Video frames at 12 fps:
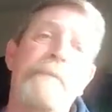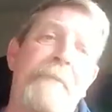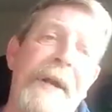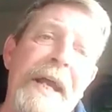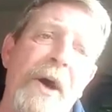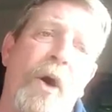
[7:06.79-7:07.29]

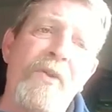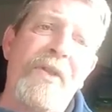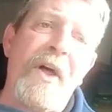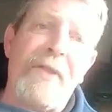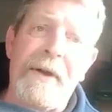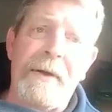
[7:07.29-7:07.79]
pre-ordered
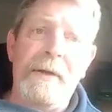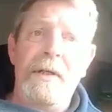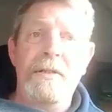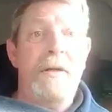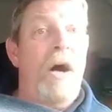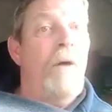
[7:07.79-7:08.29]
up
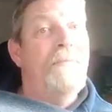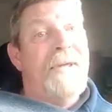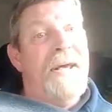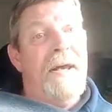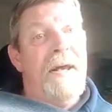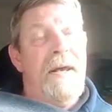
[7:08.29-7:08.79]

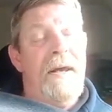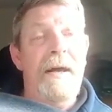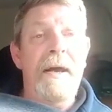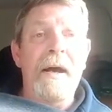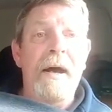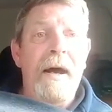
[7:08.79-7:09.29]
to,
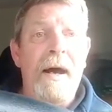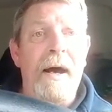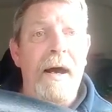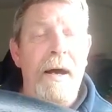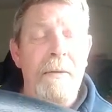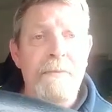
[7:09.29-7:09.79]

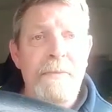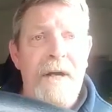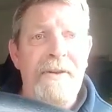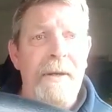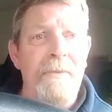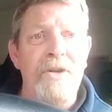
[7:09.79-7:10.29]
I
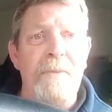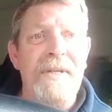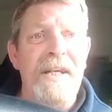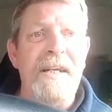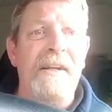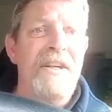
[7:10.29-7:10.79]
think it was up
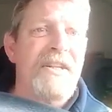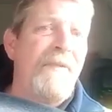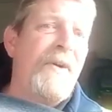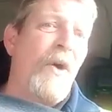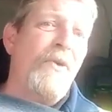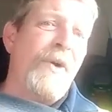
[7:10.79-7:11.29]
to nearly
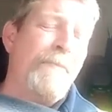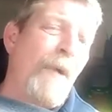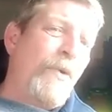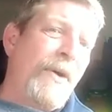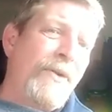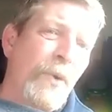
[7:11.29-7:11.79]
700
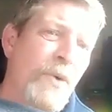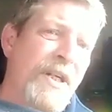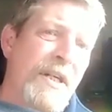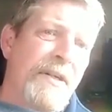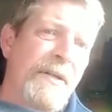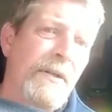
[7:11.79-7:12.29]
million
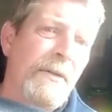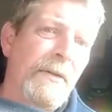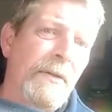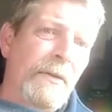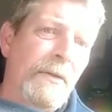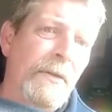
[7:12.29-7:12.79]
doses
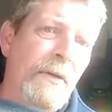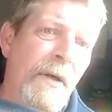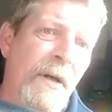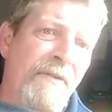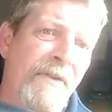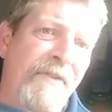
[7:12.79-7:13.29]

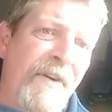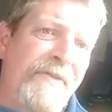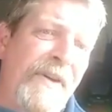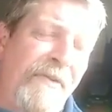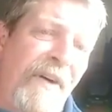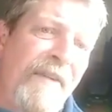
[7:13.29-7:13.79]
for
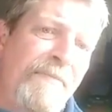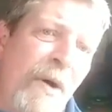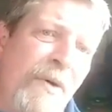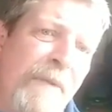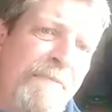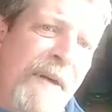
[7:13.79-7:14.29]
55
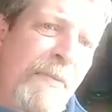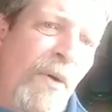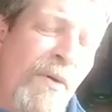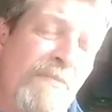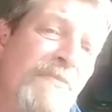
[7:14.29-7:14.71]
million people.